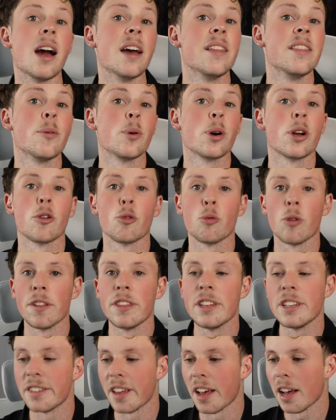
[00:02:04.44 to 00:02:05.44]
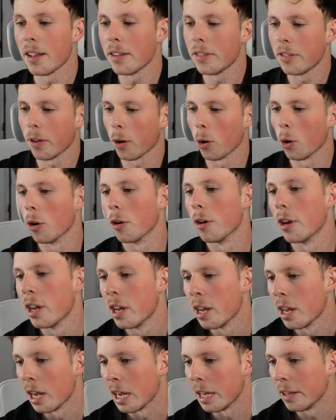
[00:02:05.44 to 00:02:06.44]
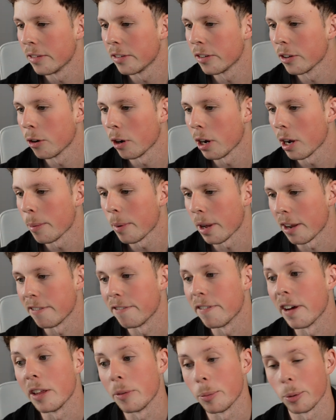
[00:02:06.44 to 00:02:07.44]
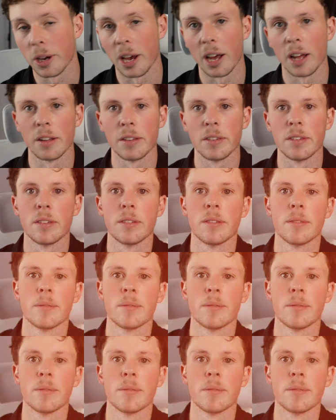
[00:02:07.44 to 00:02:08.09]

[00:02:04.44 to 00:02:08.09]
And then we're gonna run these ads on Instagram and Facebook ads.